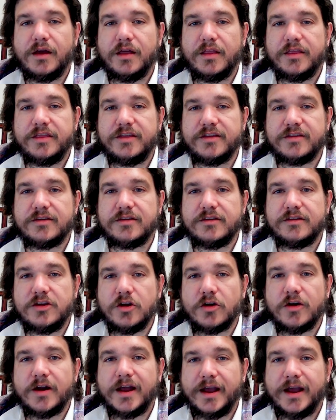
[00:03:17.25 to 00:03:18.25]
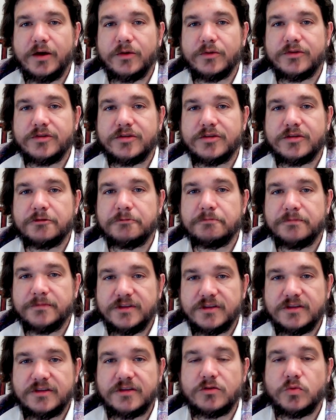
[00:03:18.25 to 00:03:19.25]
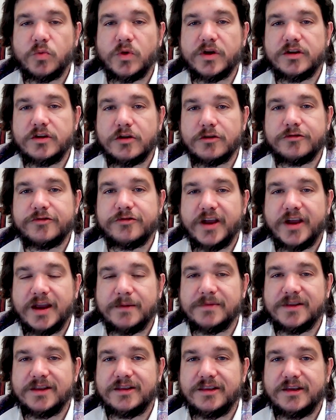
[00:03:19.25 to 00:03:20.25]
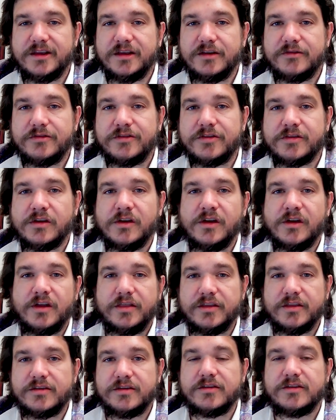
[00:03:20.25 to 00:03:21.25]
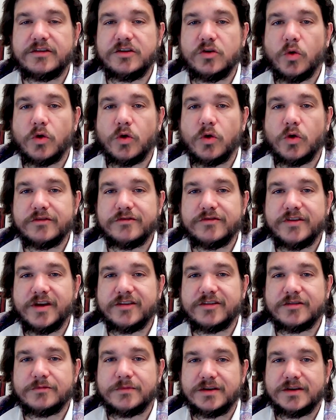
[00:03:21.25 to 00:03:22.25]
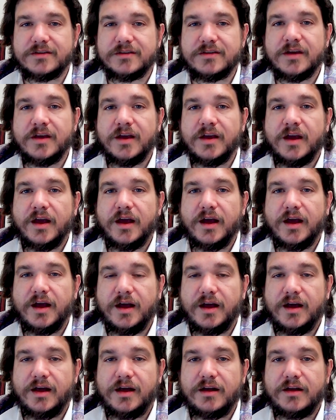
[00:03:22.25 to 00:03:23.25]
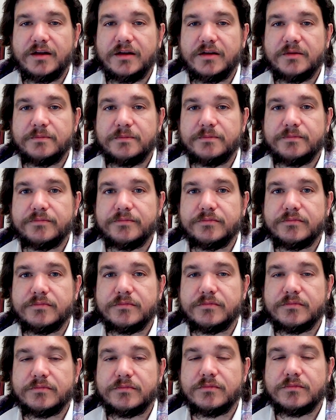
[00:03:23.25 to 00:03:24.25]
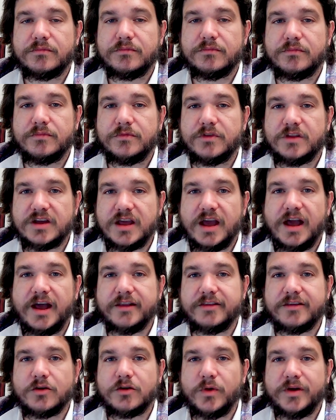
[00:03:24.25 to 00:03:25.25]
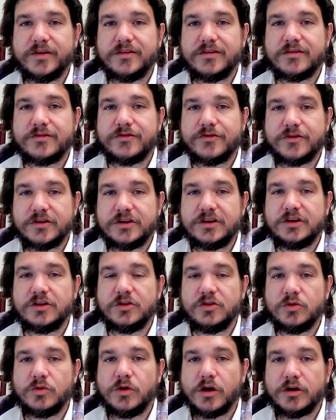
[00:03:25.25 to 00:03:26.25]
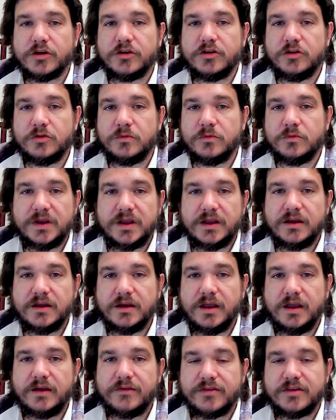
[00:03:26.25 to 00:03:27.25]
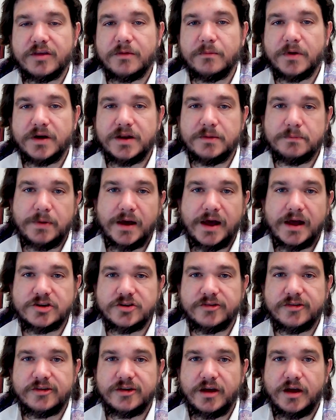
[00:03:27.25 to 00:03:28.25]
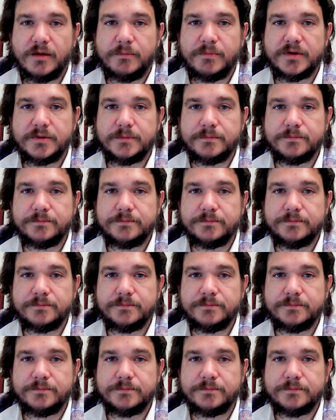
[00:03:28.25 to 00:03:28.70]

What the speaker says: this is your house, this is where your family lives, this is your investment. The consequences for you are too big if somebody botches it up.